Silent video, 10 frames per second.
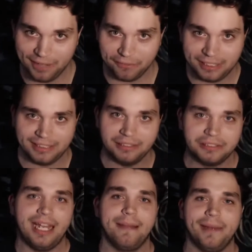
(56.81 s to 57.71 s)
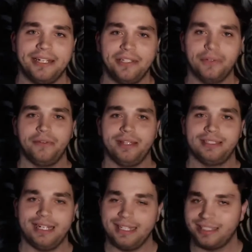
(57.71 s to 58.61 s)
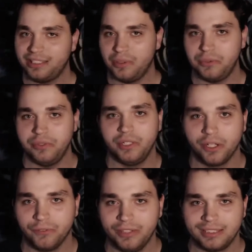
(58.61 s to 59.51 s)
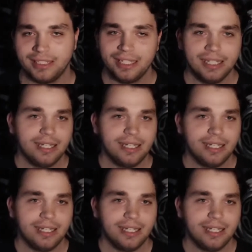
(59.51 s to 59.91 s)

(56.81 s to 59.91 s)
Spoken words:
Every single time I do this, I get so nervous